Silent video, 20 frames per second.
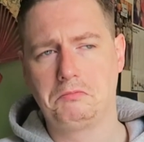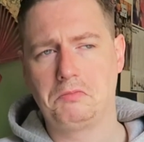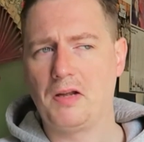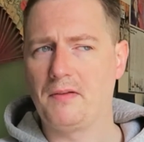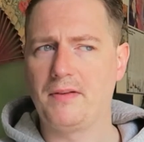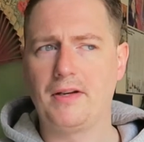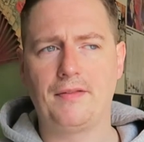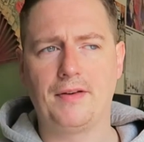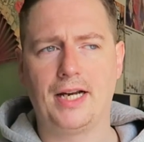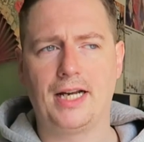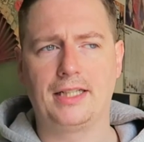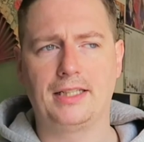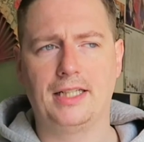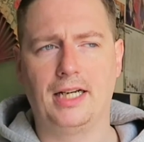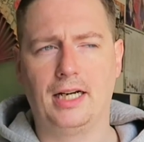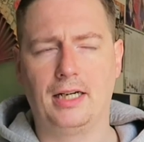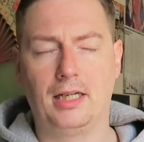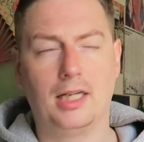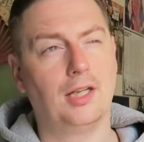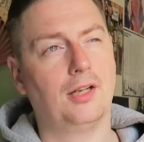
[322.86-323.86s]
I've never had
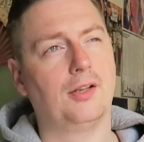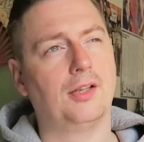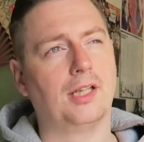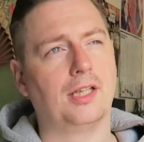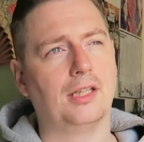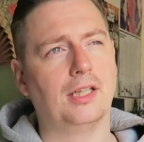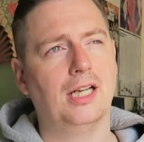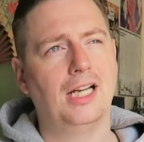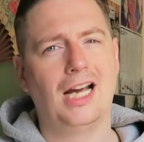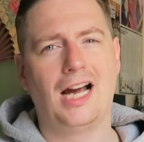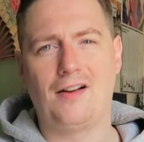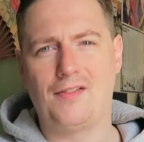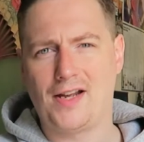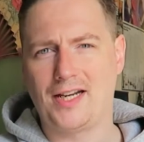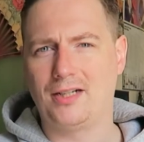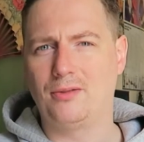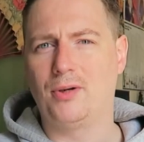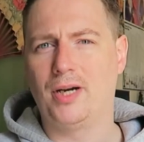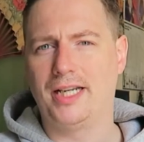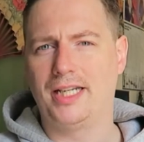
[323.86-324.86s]
that, I don't think. I've had
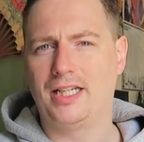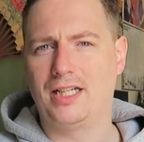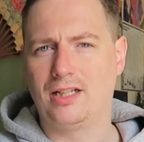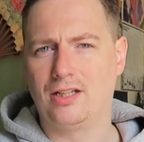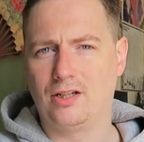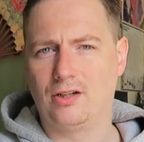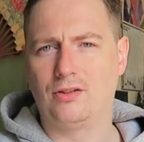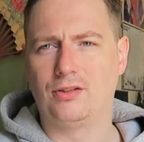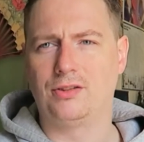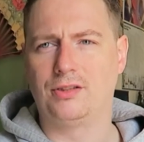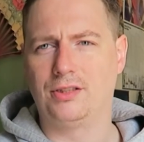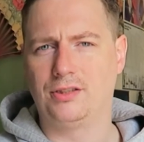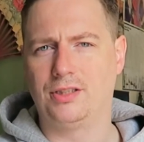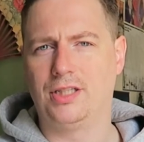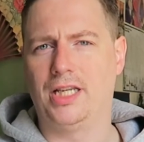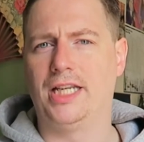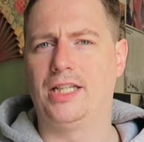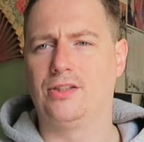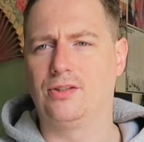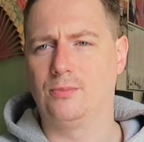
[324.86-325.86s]
it where you can go and
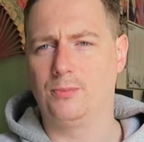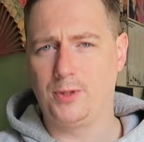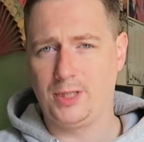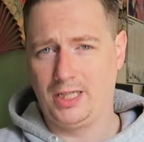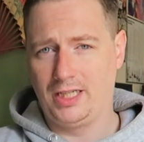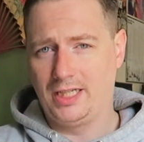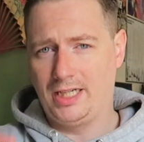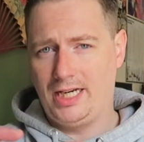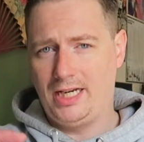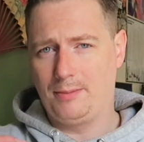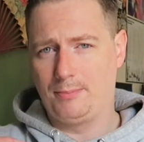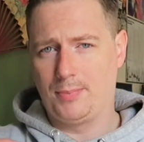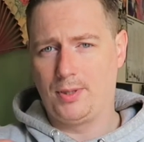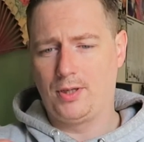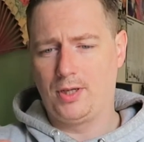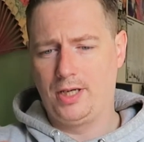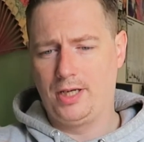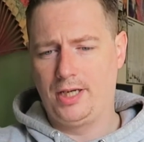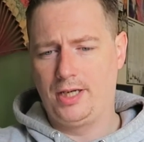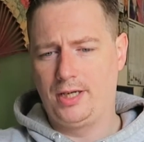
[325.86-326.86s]
hit something and
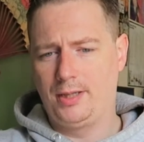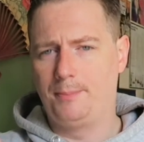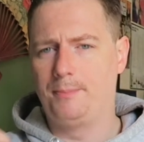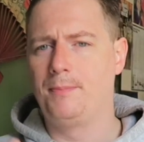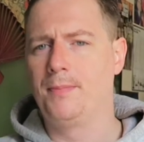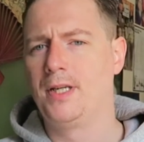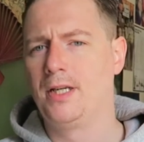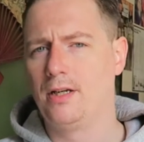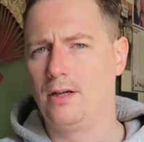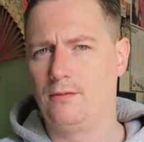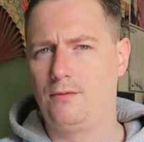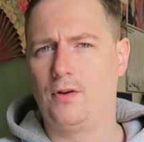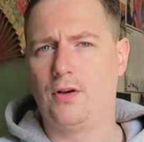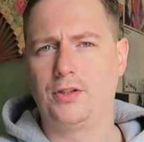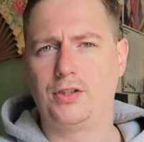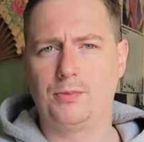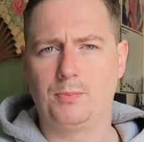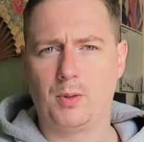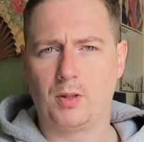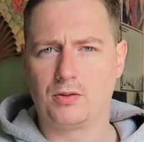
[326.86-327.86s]
a
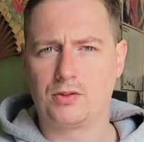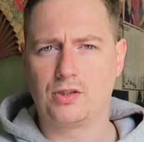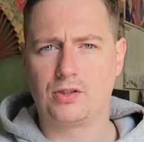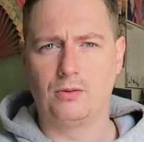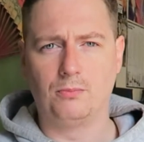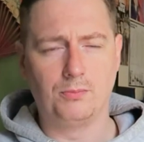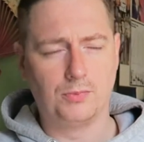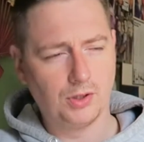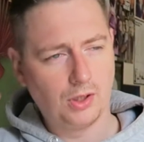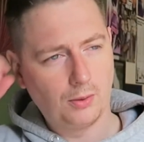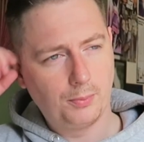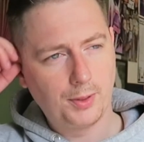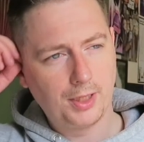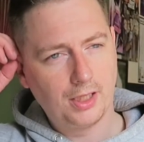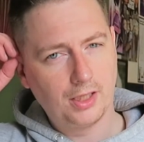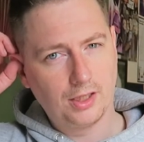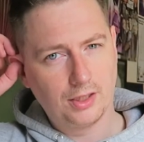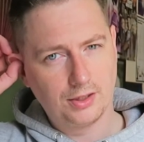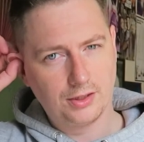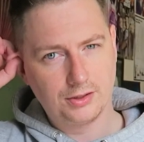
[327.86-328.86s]
voice box comes up, you
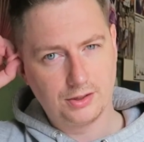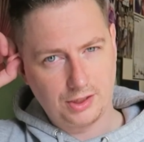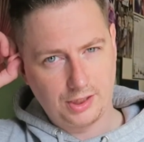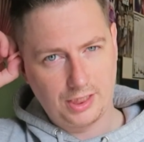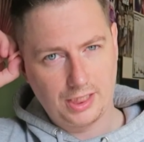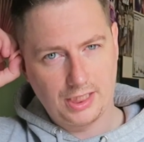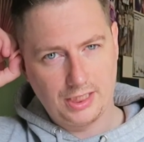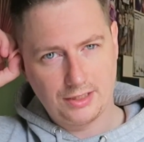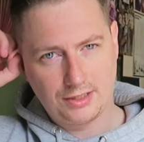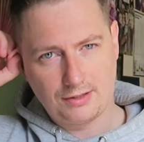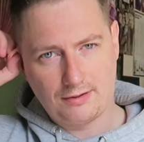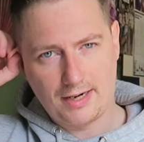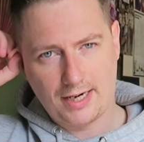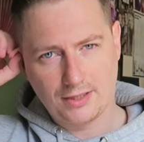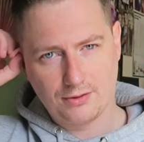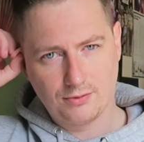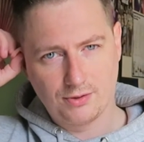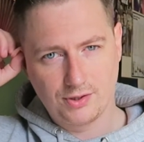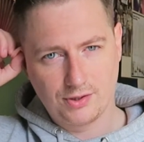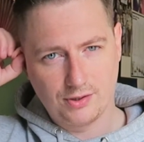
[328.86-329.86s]
know, so you can
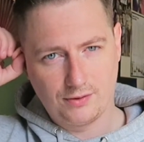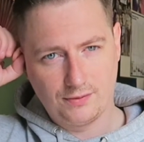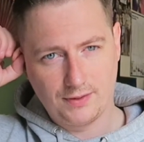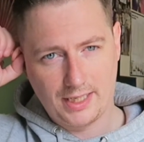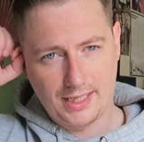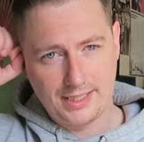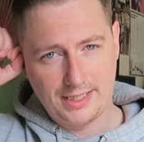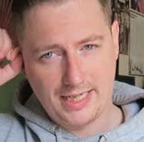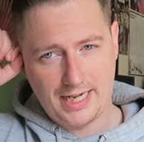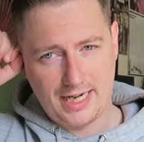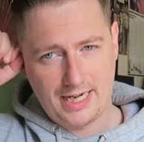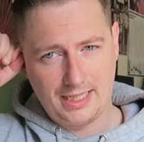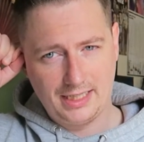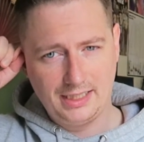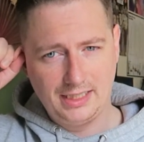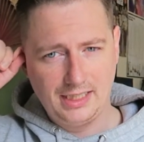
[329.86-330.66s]
interact with stuff like that.